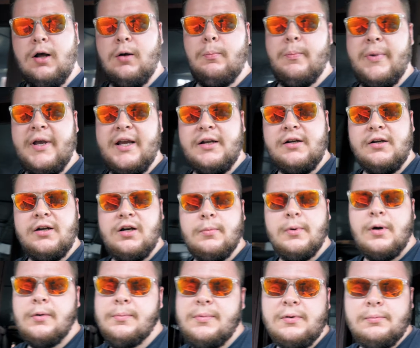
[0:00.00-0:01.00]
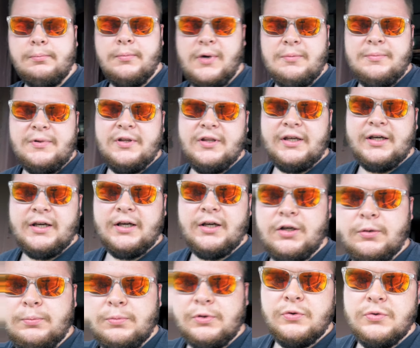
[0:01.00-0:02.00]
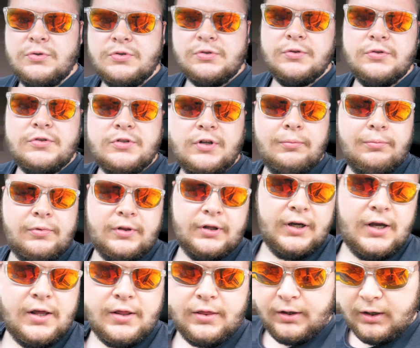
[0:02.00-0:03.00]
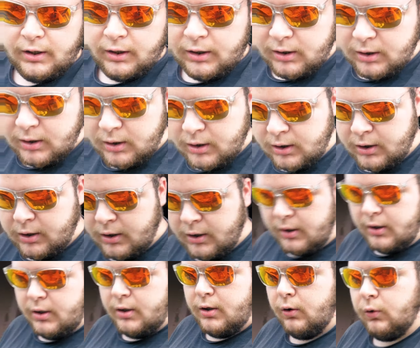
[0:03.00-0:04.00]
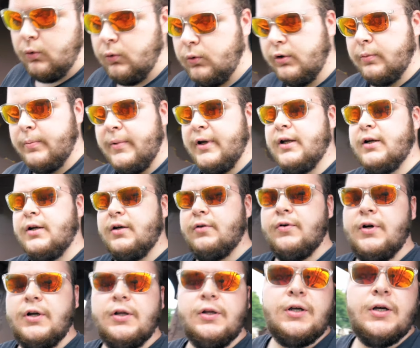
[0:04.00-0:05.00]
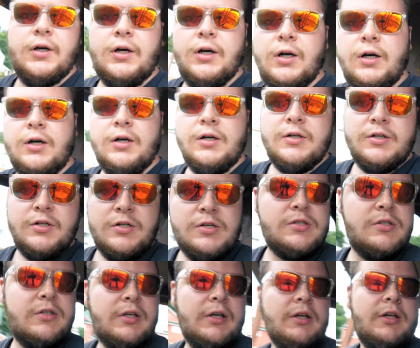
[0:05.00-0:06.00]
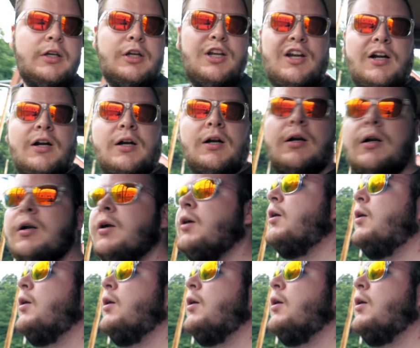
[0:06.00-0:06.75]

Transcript: abandoned, it might be, it might be like a caboose or something, I think. Old abandoned rail car, just sitting here.